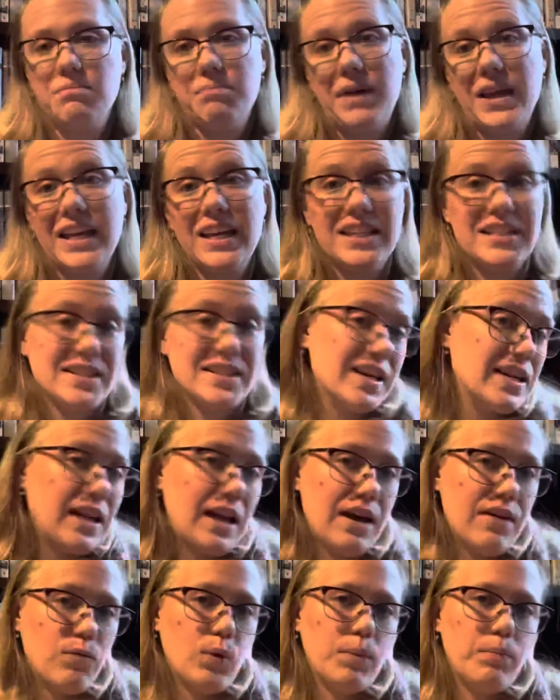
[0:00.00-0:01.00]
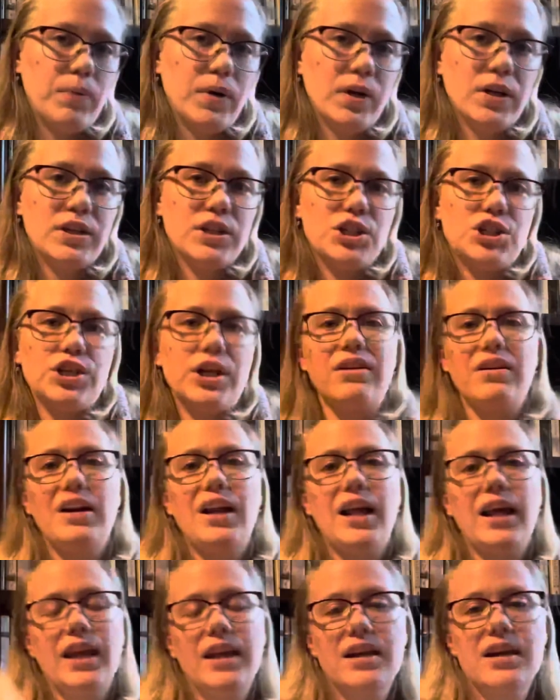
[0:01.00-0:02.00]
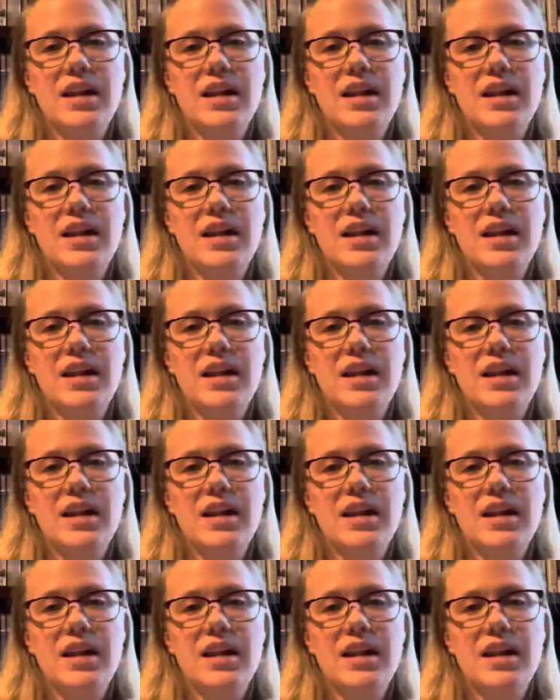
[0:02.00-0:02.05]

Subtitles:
kids can have one book to share and I can